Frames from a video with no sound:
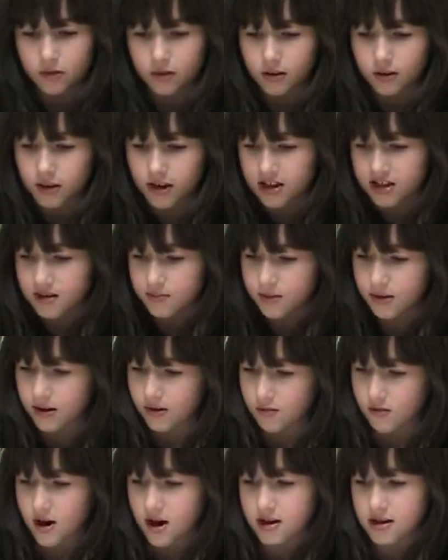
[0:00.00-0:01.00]
Yes, Pete
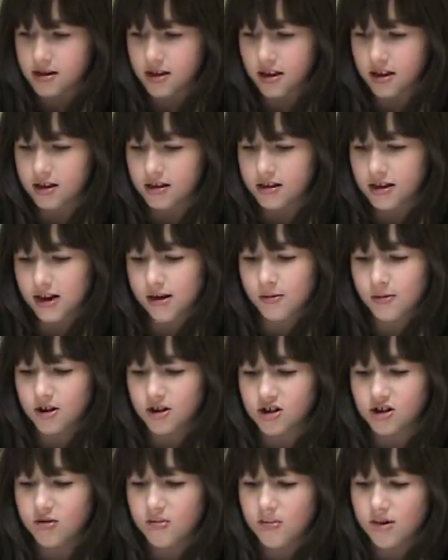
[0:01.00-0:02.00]
wants a
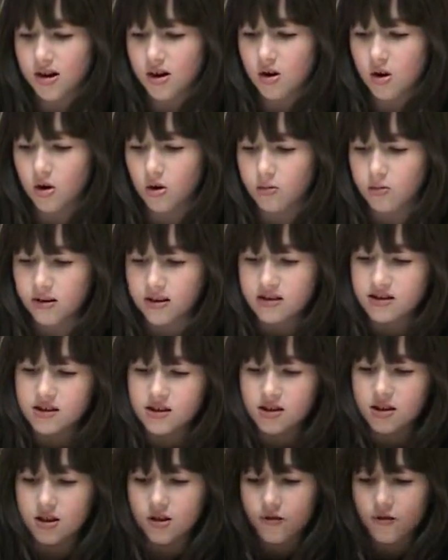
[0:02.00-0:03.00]
sandwich. Pete opens
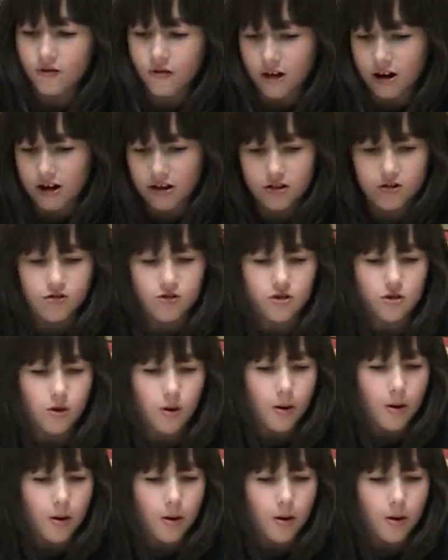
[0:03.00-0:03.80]
the fridge.